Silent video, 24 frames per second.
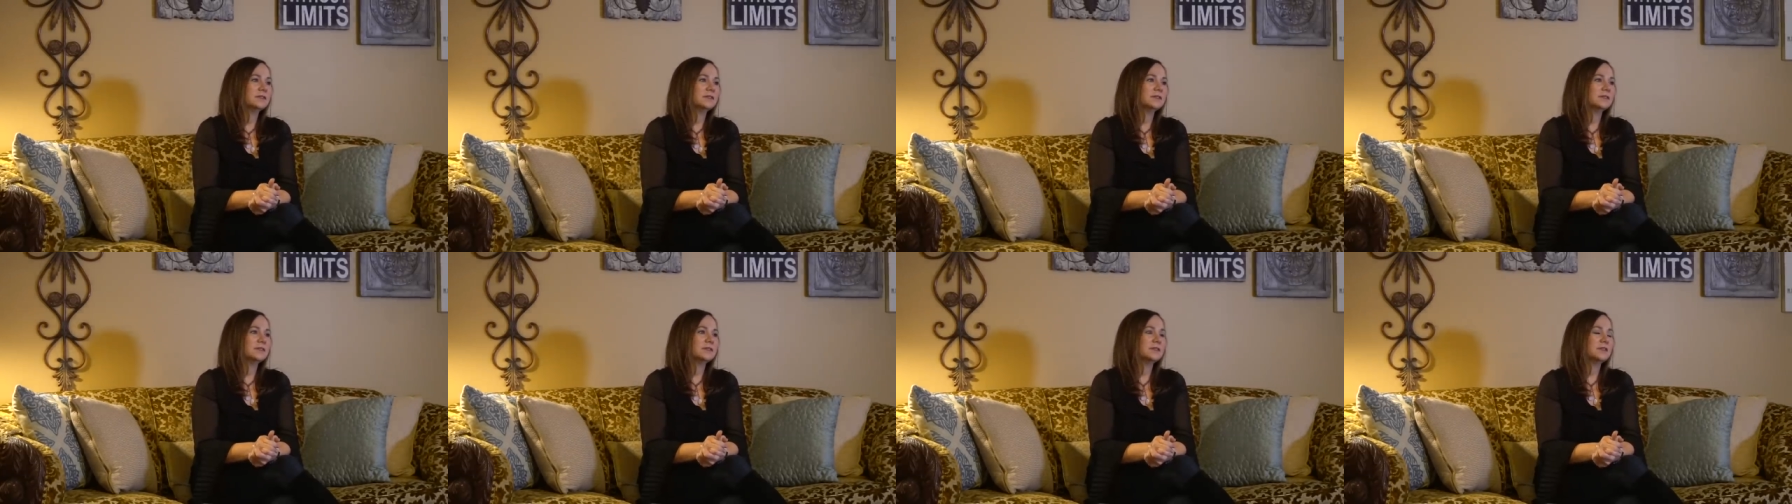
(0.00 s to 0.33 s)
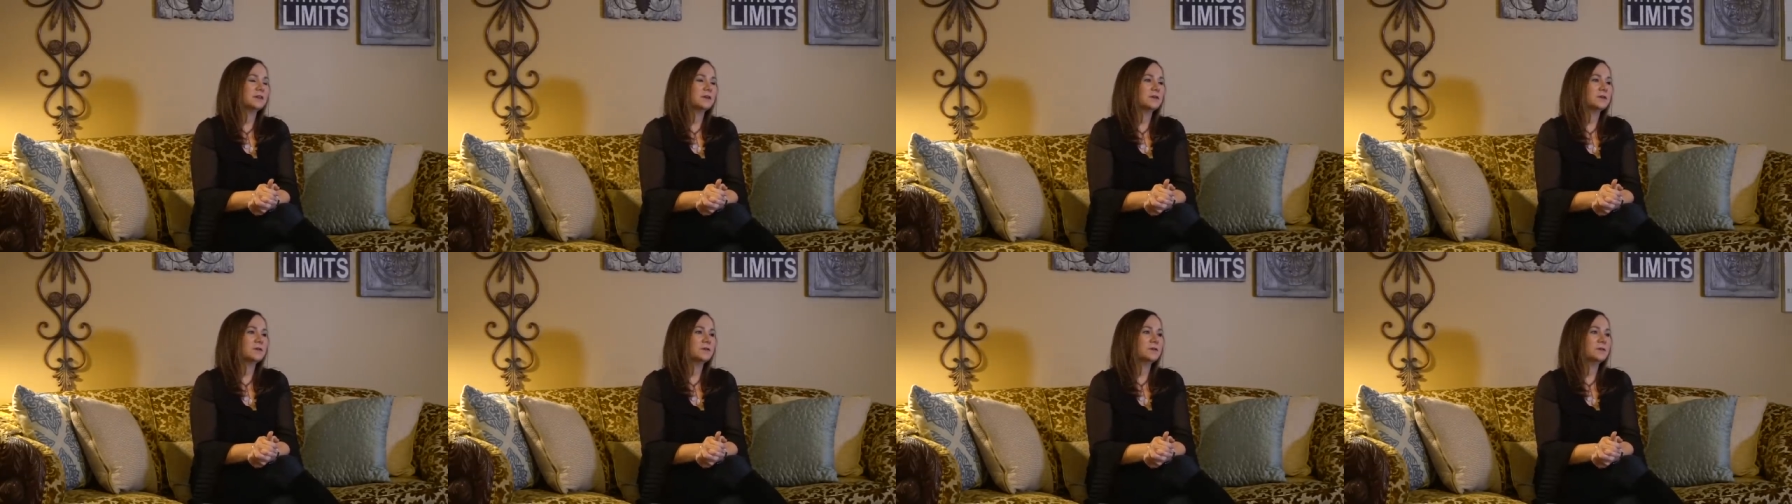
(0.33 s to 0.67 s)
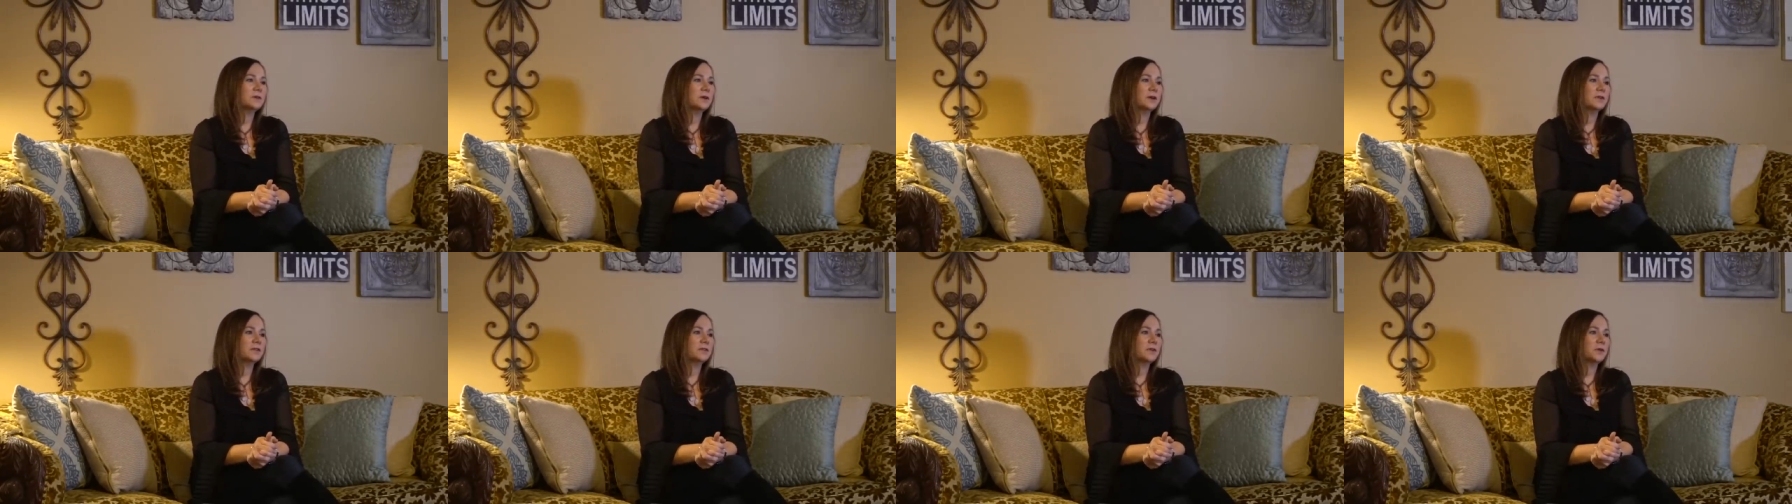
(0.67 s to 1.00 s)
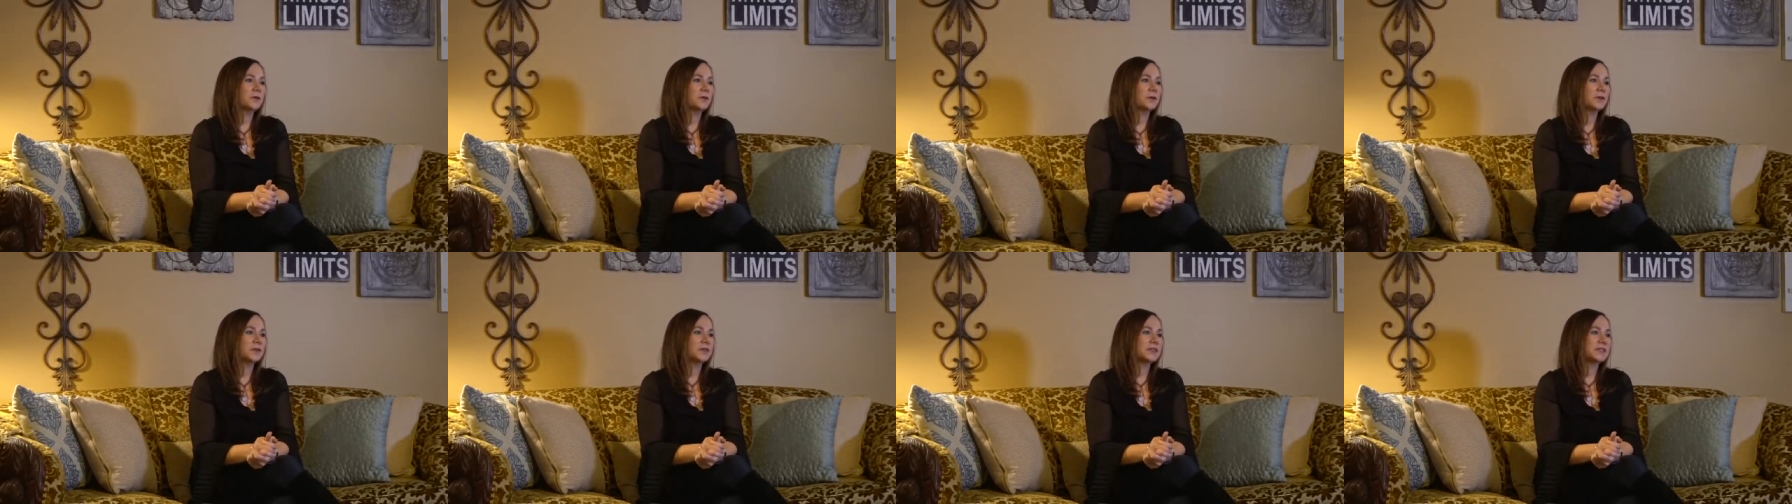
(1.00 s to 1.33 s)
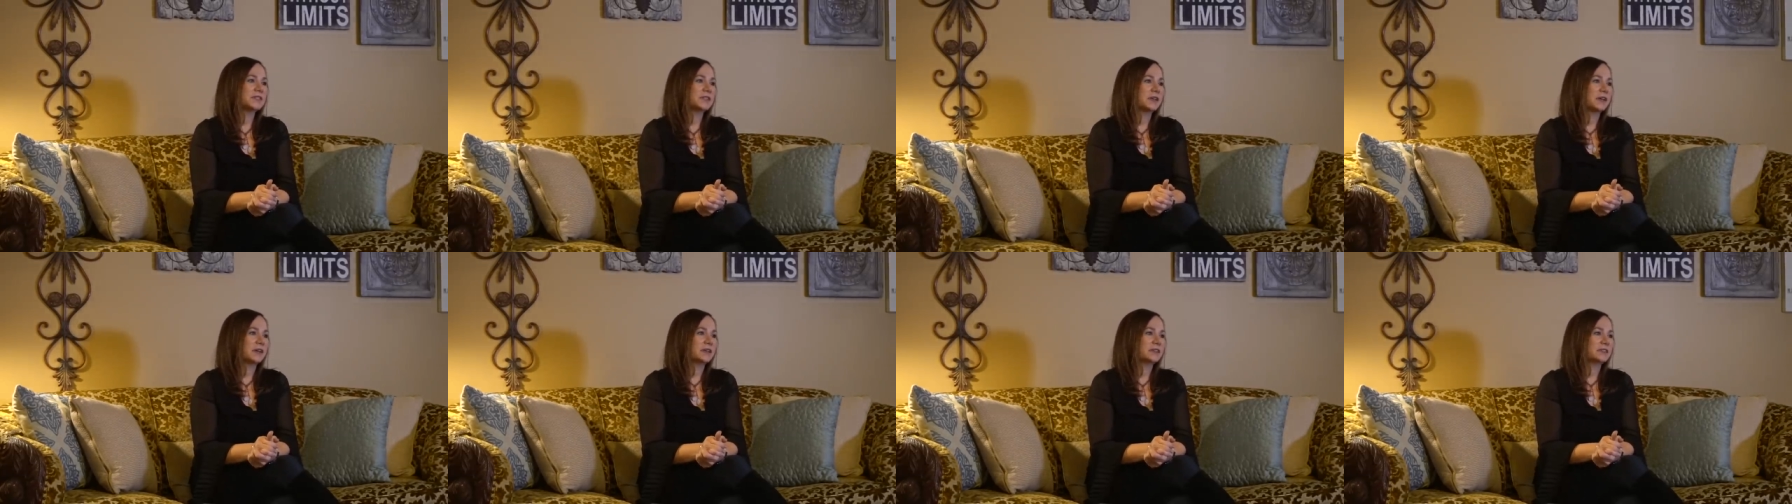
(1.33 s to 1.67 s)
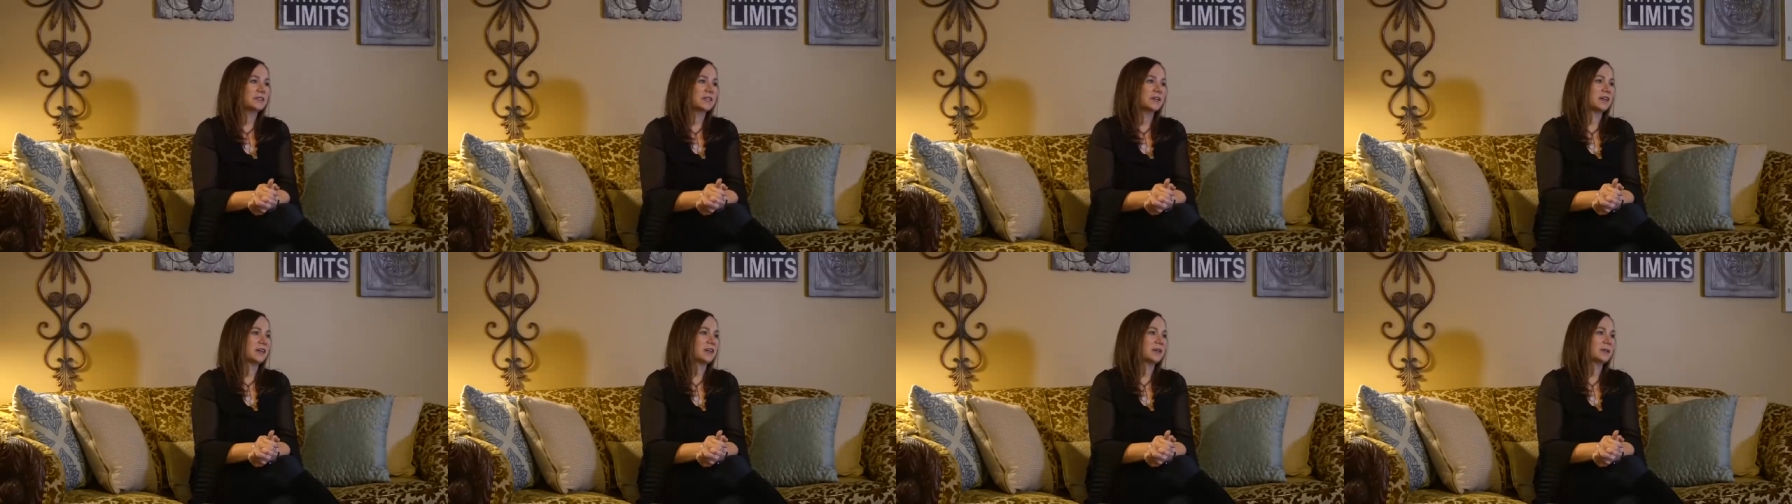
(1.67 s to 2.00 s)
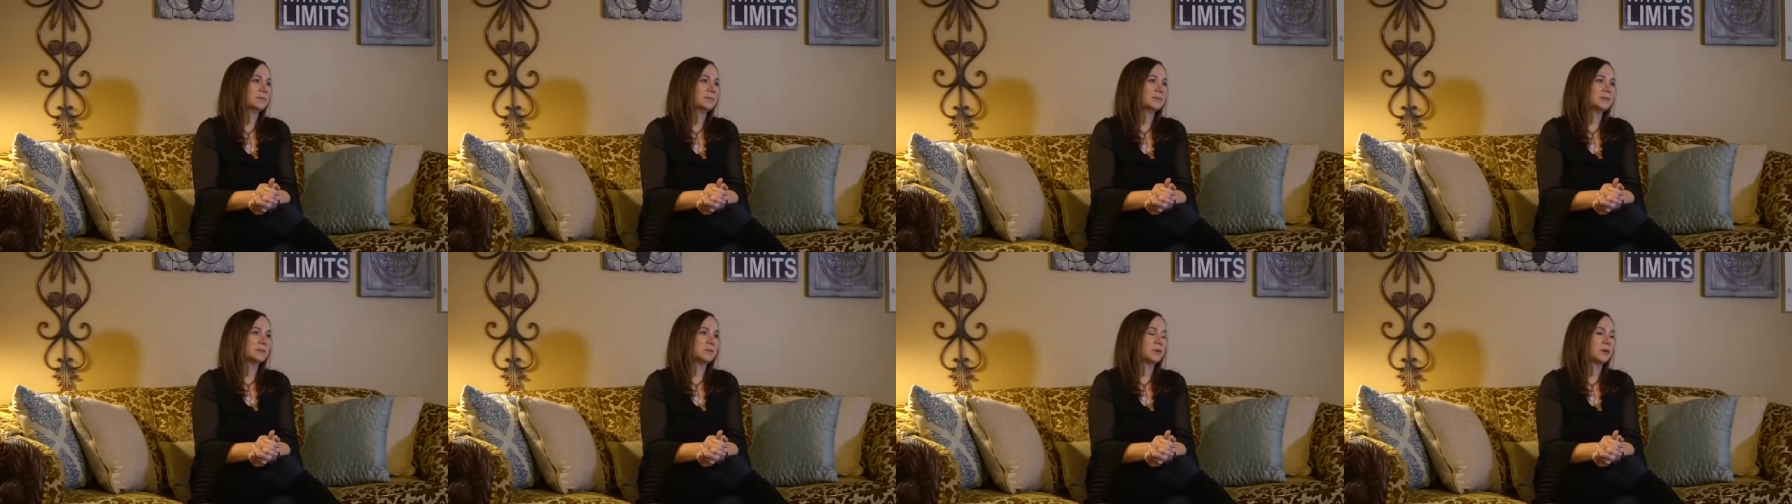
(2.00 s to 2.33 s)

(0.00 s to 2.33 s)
so of course at times